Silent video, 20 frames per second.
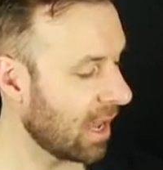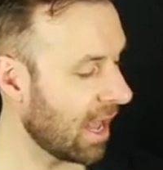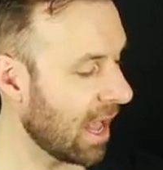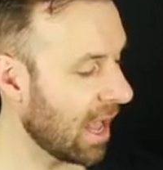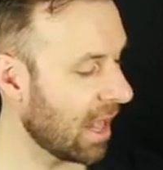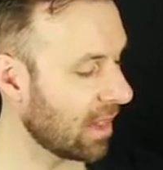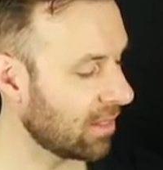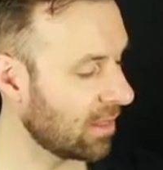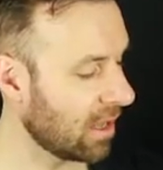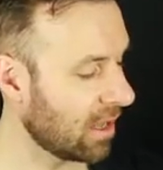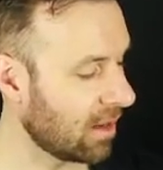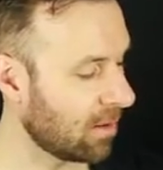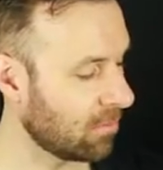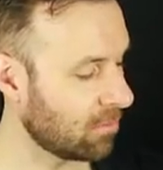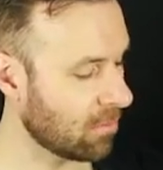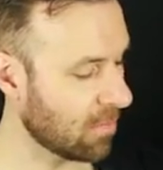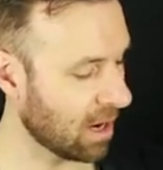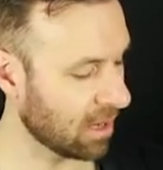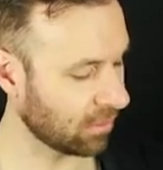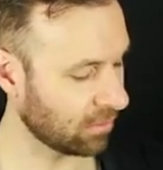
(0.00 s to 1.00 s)
and then
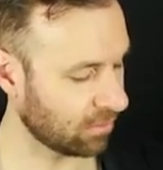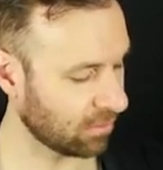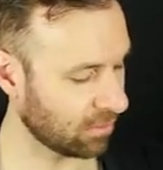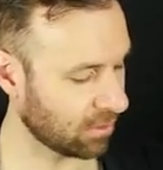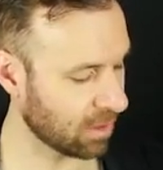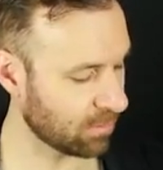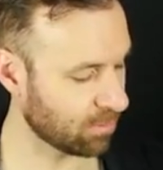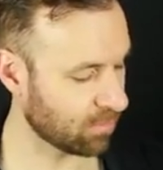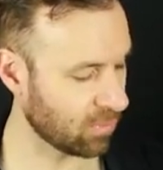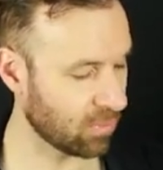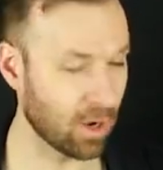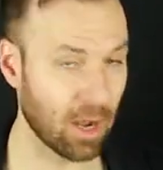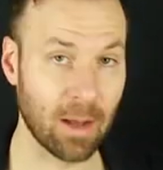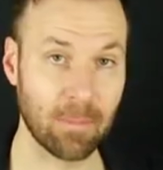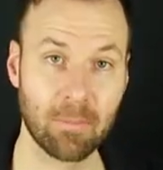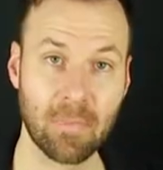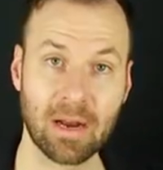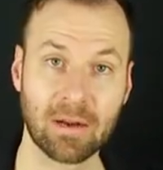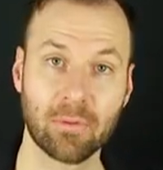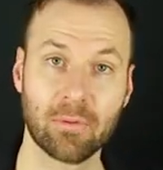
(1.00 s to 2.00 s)
minor third up,
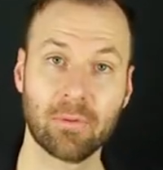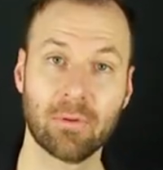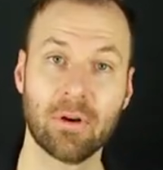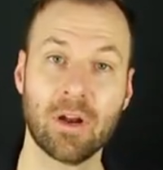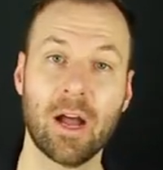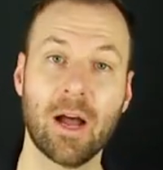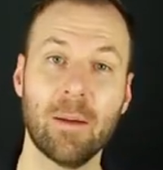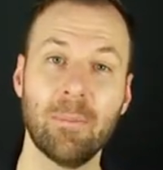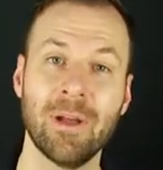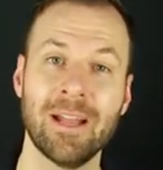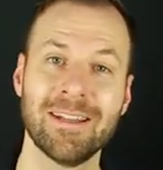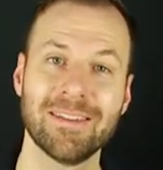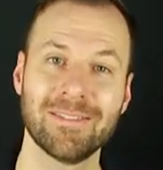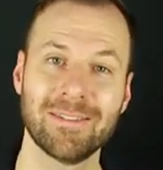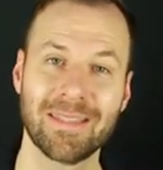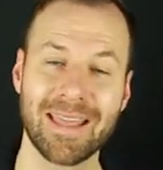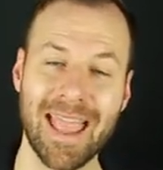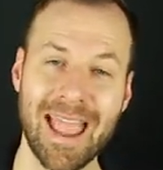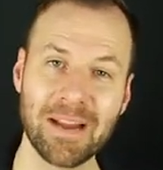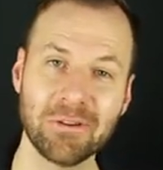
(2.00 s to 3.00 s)
minor third up. So
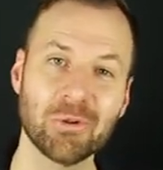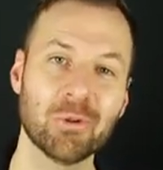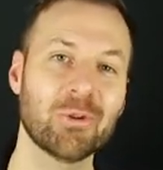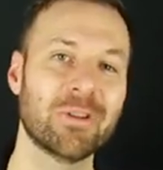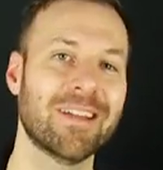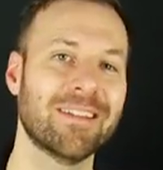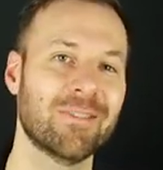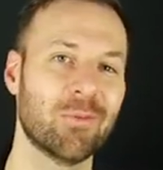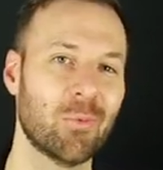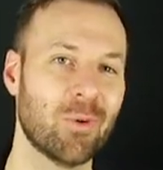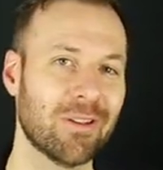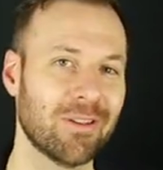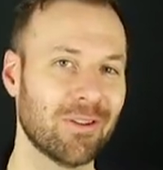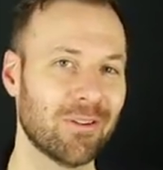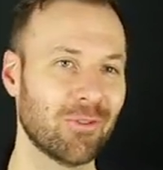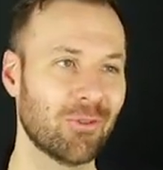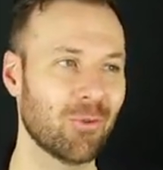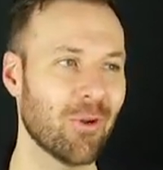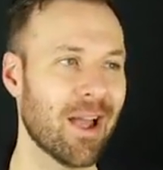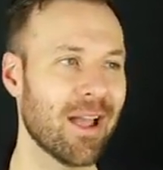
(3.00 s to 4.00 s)
the exercise I want you to
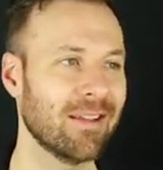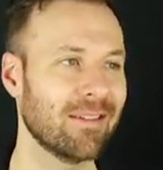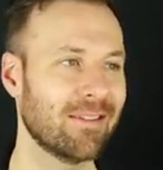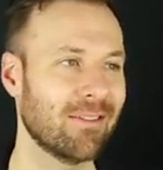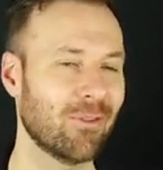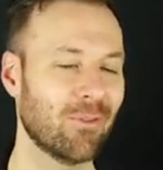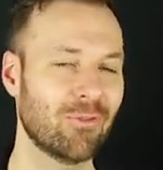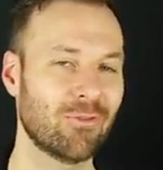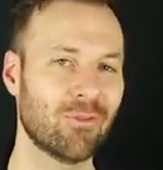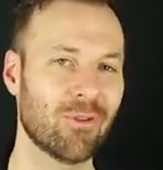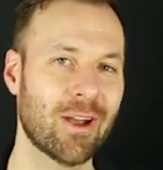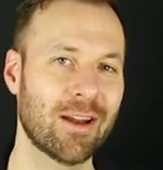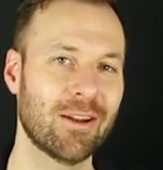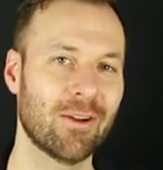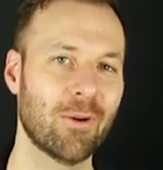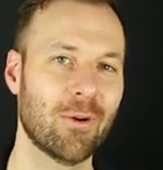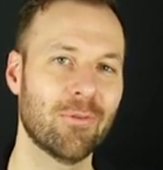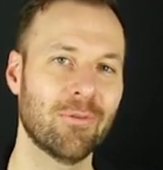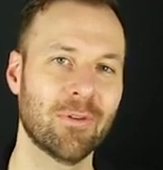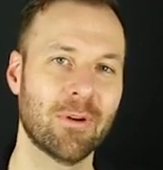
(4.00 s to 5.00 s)
try is to try to
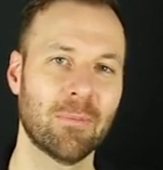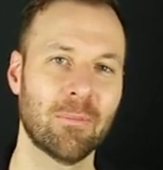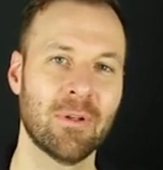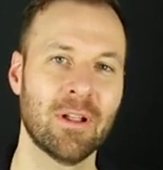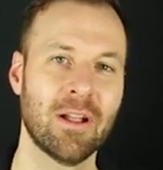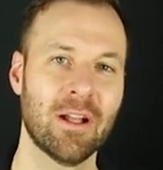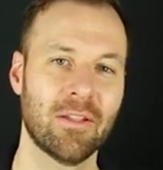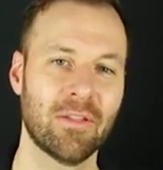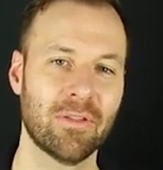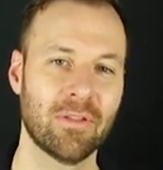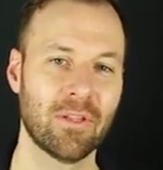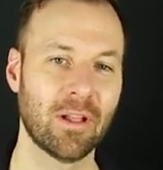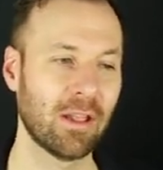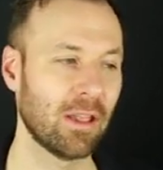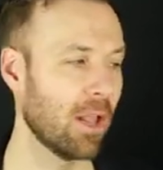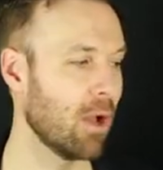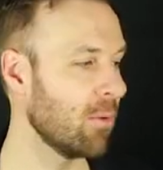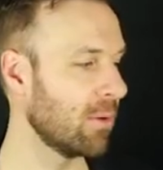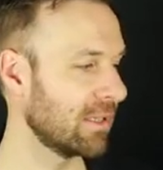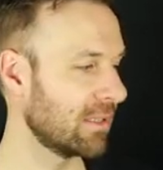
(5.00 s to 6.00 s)
go from the
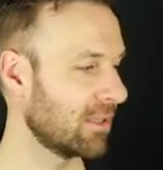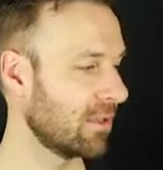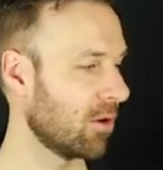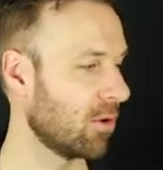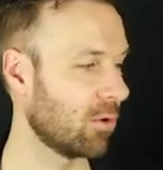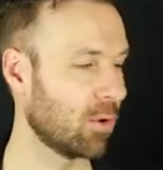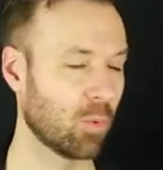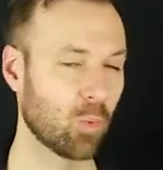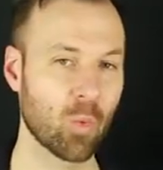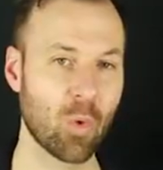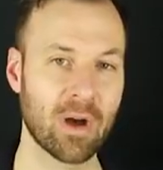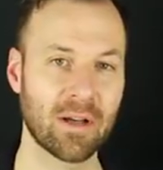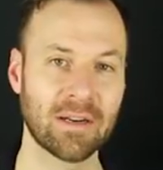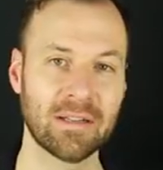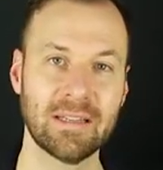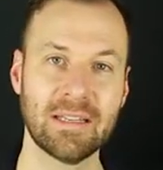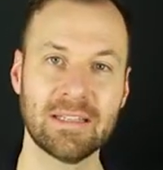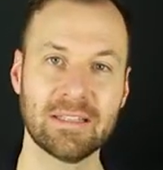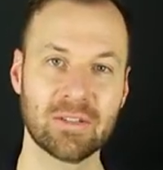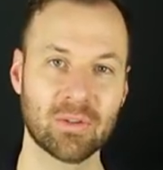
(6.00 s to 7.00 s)
lowest note, or one of
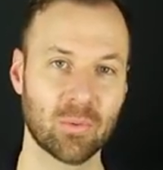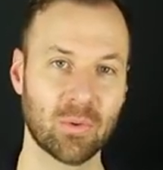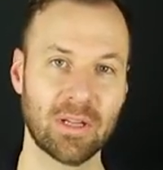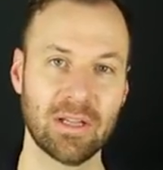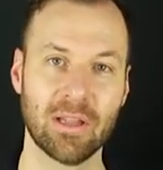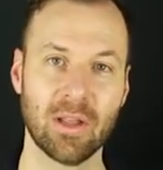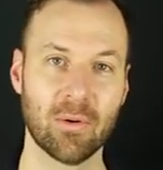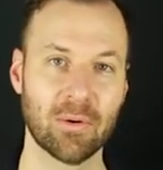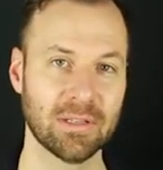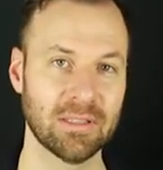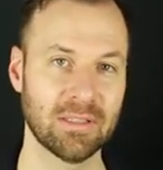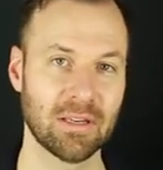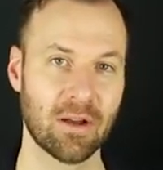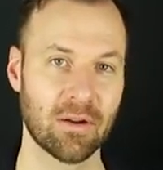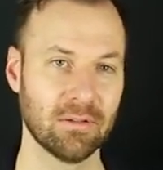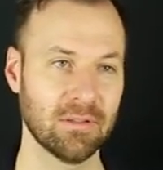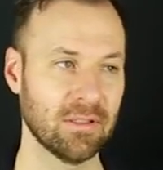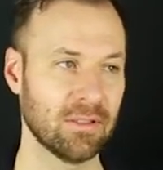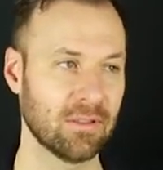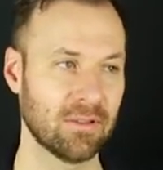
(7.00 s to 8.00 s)
these 3 lowest
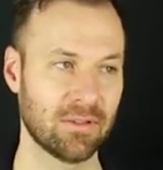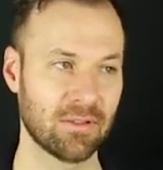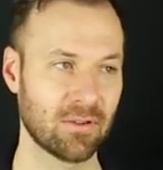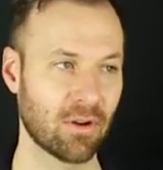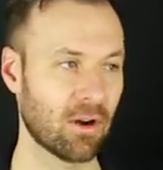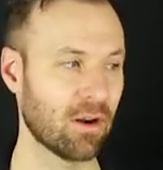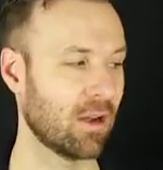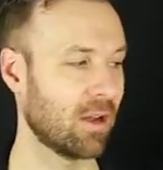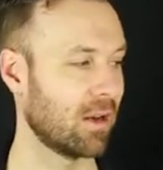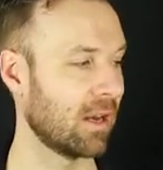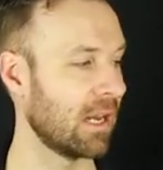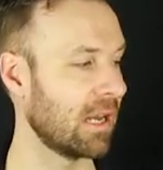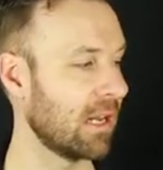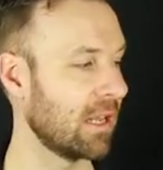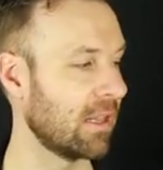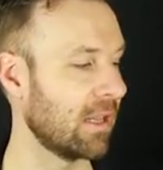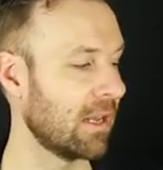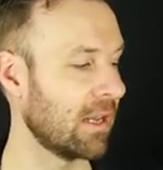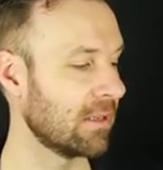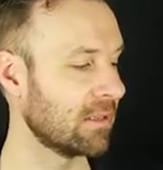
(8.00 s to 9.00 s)
notes, start on any
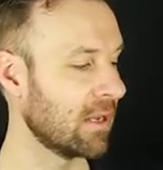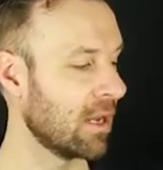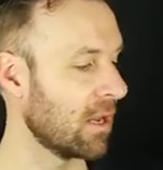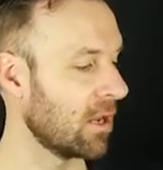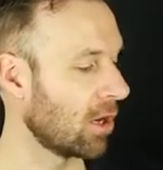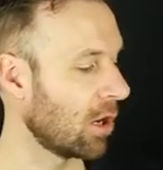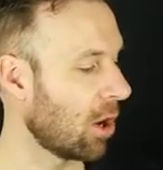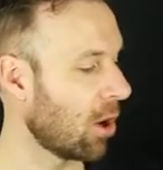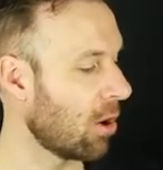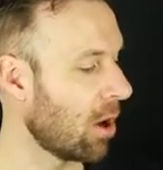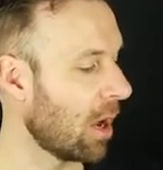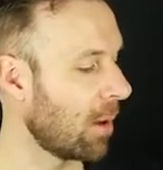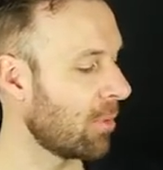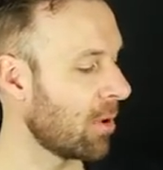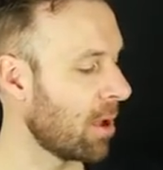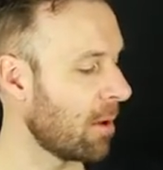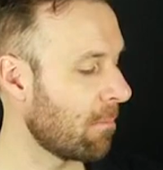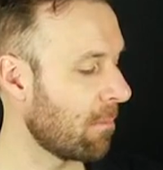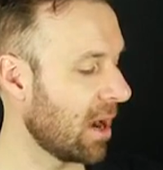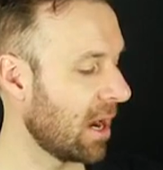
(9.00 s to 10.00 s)
of these, go up,
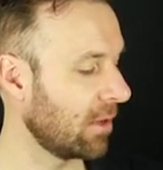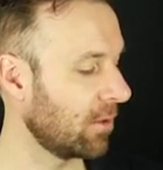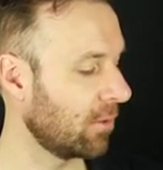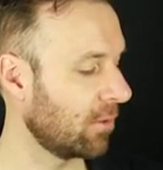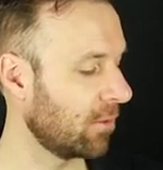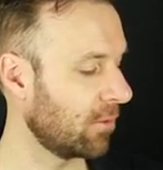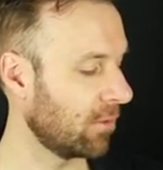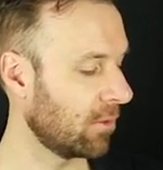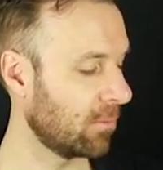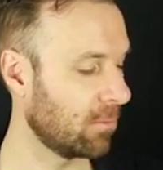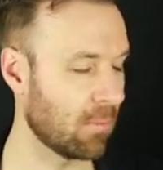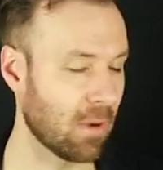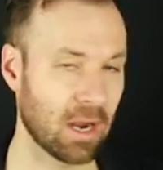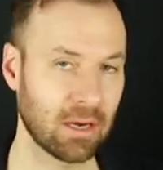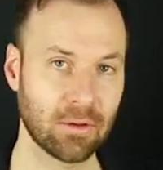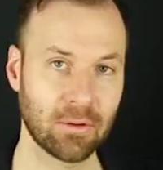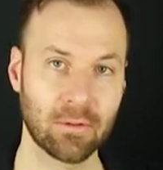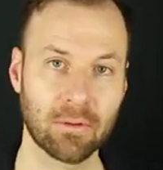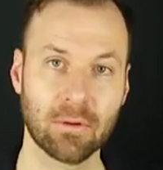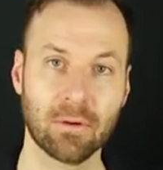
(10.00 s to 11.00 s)
minor third,
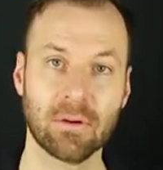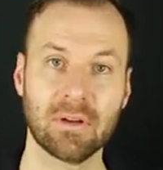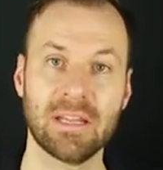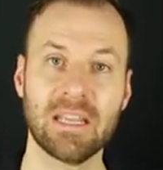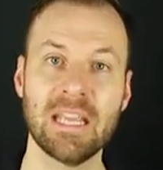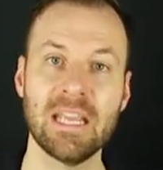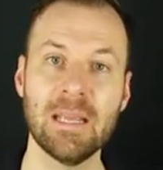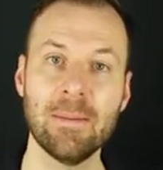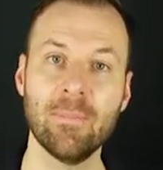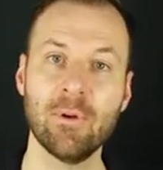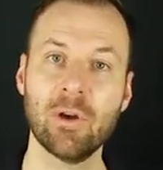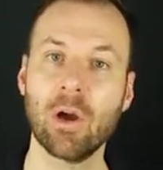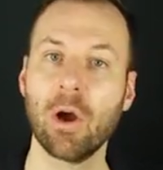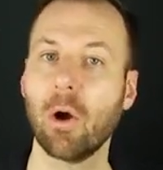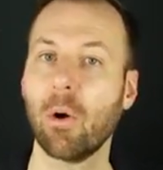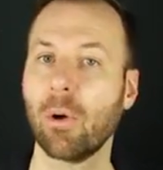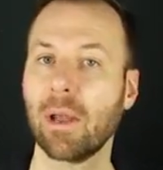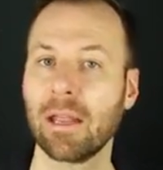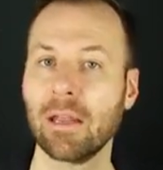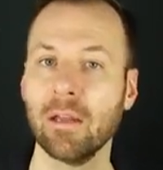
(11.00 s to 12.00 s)
keep
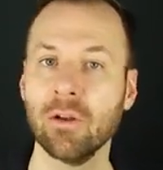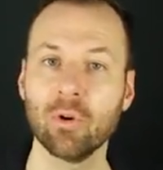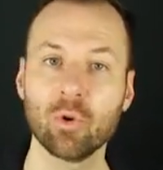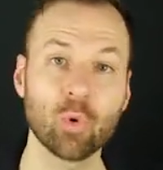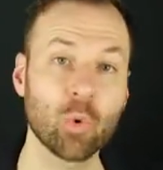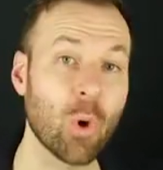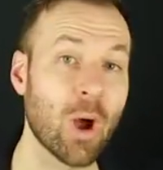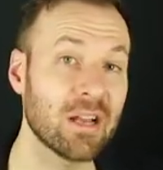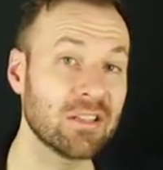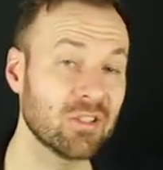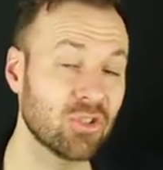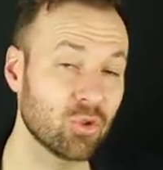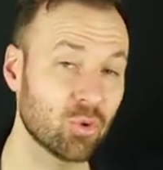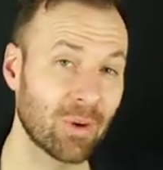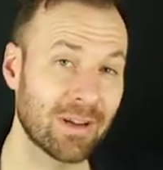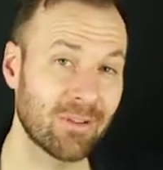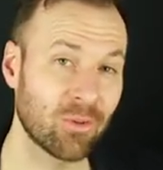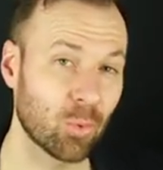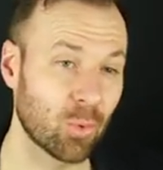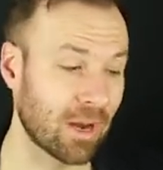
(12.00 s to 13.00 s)
going, cross
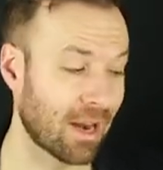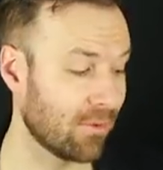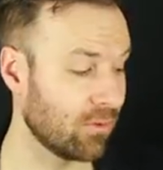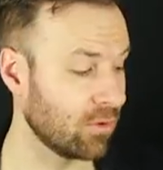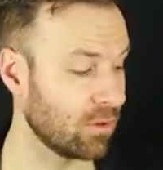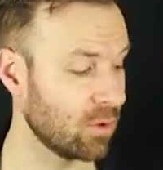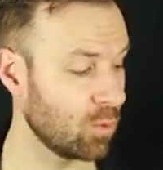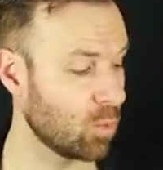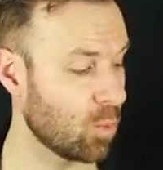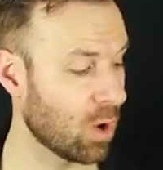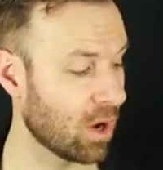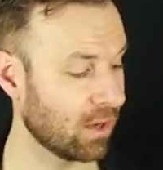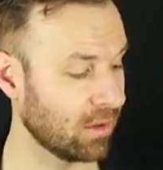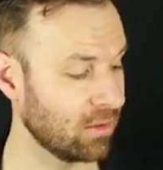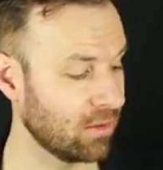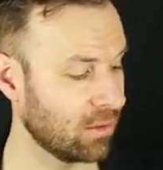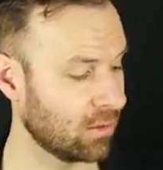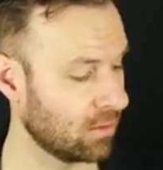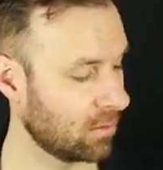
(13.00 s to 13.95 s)
strings whenever you want,